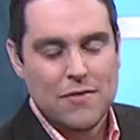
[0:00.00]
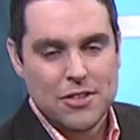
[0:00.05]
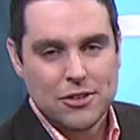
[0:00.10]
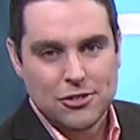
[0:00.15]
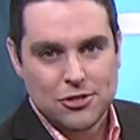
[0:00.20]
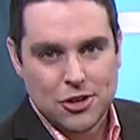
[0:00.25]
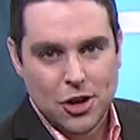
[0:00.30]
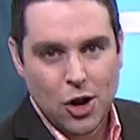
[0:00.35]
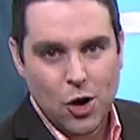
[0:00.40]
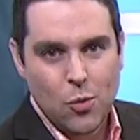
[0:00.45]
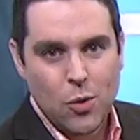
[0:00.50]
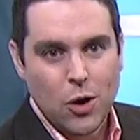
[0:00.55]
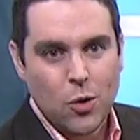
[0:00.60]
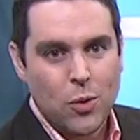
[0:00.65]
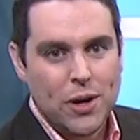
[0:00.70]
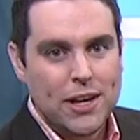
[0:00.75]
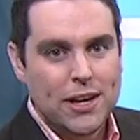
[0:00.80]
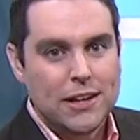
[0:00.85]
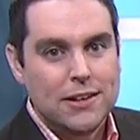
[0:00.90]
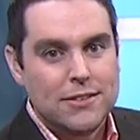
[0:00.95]
the show where
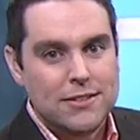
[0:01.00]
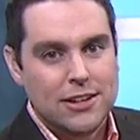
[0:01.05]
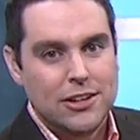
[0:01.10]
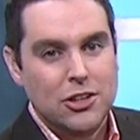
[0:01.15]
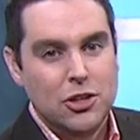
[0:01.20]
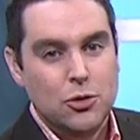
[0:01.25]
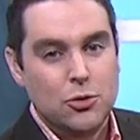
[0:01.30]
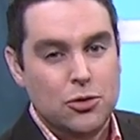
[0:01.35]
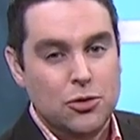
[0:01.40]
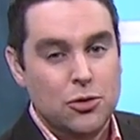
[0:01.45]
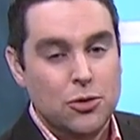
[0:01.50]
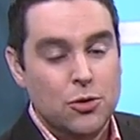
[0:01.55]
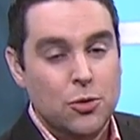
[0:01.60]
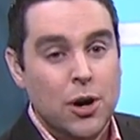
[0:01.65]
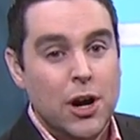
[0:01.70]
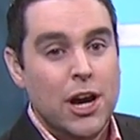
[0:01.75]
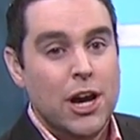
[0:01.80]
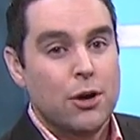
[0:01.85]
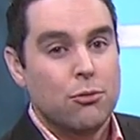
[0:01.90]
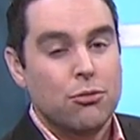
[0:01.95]
we continue to
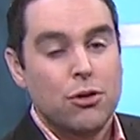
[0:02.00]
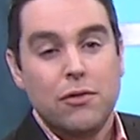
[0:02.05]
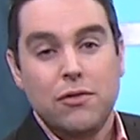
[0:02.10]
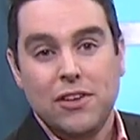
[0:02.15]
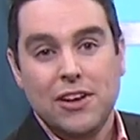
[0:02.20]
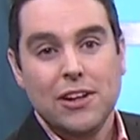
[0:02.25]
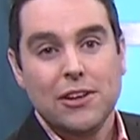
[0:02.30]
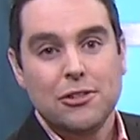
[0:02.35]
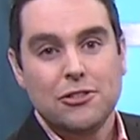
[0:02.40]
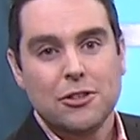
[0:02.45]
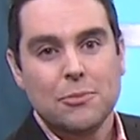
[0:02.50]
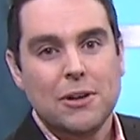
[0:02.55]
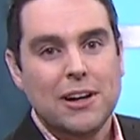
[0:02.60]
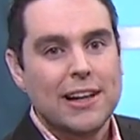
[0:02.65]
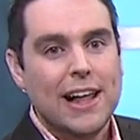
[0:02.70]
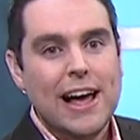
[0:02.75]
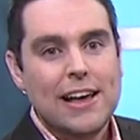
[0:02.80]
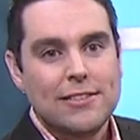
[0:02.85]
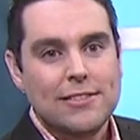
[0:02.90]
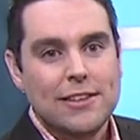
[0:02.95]
reveal some
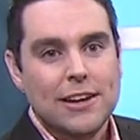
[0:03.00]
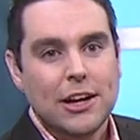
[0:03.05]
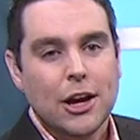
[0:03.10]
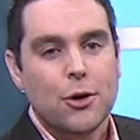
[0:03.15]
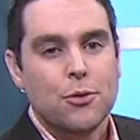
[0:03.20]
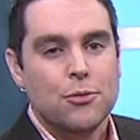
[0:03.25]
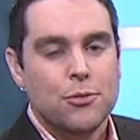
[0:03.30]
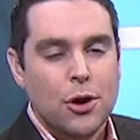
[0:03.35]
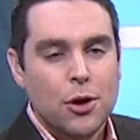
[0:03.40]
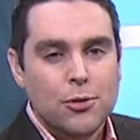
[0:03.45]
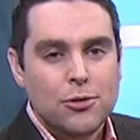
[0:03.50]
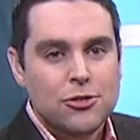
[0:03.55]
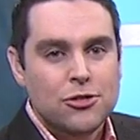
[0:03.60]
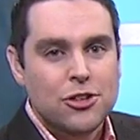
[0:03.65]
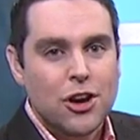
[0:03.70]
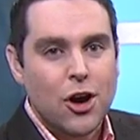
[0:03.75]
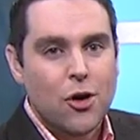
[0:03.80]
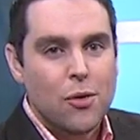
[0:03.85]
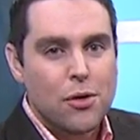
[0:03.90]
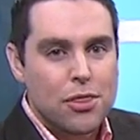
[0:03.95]
classic Rhode
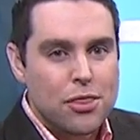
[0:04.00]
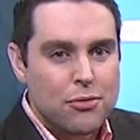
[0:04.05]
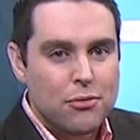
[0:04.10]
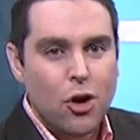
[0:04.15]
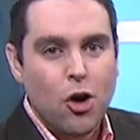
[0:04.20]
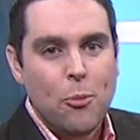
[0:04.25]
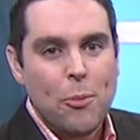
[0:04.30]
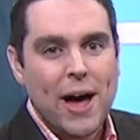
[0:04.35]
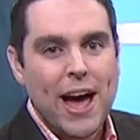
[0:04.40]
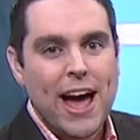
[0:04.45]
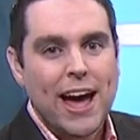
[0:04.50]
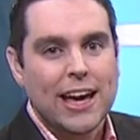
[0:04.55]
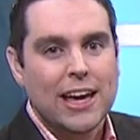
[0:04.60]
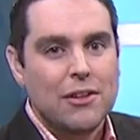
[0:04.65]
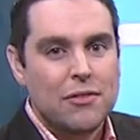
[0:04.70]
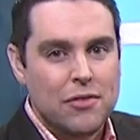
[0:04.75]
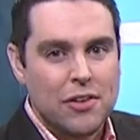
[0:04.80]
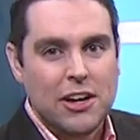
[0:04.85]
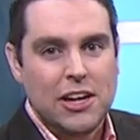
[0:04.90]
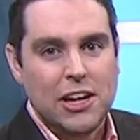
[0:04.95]
Show throwback
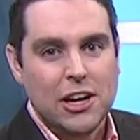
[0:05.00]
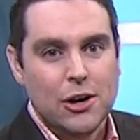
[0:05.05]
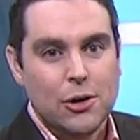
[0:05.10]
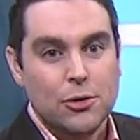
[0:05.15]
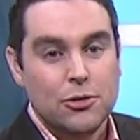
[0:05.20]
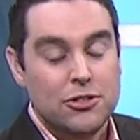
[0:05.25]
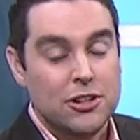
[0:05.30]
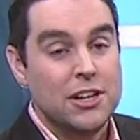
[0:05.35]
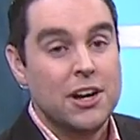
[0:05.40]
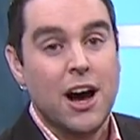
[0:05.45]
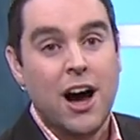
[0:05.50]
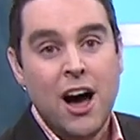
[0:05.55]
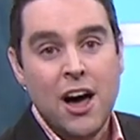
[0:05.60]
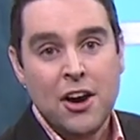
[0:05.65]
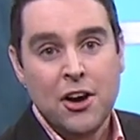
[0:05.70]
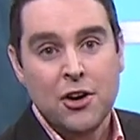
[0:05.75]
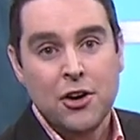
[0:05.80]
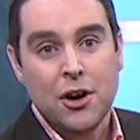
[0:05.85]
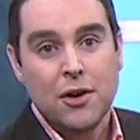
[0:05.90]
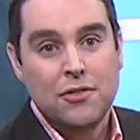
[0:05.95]
videos in
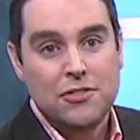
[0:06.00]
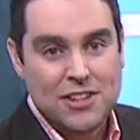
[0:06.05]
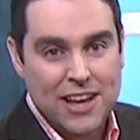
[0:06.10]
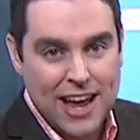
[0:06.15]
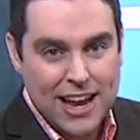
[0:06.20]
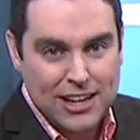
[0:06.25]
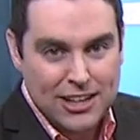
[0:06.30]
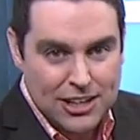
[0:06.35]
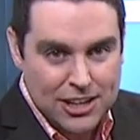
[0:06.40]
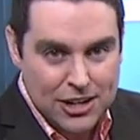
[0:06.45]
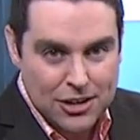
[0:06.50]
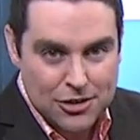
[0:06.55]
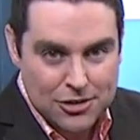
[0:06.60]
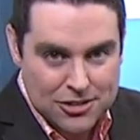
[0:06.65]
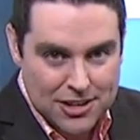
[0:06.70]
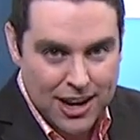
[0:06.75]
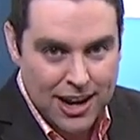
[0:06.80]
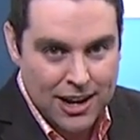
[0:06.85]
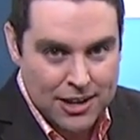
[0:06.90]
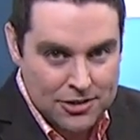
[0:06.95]
honor of 10 years
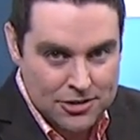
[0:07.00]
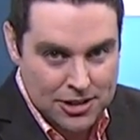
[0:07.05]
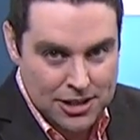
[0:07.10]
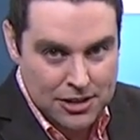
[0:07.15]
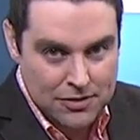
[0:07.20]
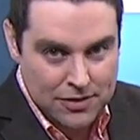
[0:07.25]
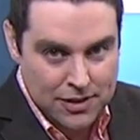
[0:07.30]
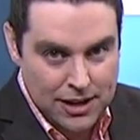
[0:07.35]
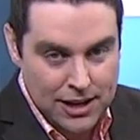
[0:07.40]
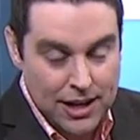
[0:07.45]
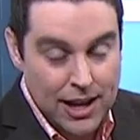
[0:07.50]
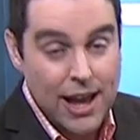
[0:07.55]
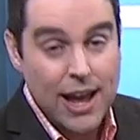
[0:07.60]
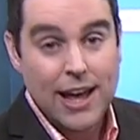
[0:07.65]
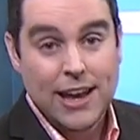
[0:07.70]
on TV.